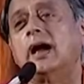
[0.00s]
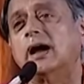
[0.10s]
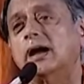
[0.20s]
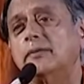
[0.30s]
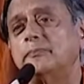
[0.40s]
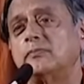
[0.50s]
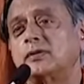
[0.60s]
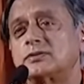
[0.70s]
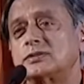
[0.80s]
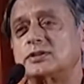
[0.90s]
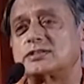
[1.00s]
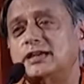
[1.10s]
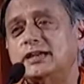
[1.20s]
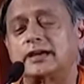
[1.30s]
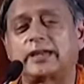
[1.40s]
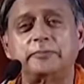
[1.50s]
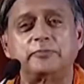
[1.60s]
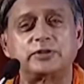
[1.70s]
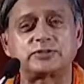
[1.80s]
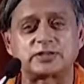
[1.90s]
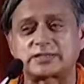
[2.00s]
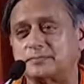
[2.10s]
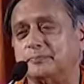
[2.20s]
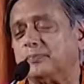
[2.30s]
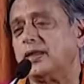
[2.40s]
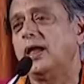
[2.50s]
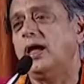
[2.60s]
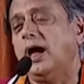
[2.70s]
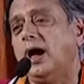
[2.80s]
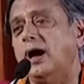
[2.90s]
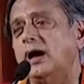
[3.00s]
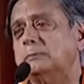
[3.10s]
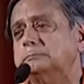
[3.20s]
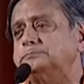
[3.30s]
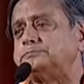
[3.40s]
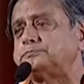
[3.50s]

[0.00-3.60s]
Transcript: uh, because of the senior Cambridge system. Um,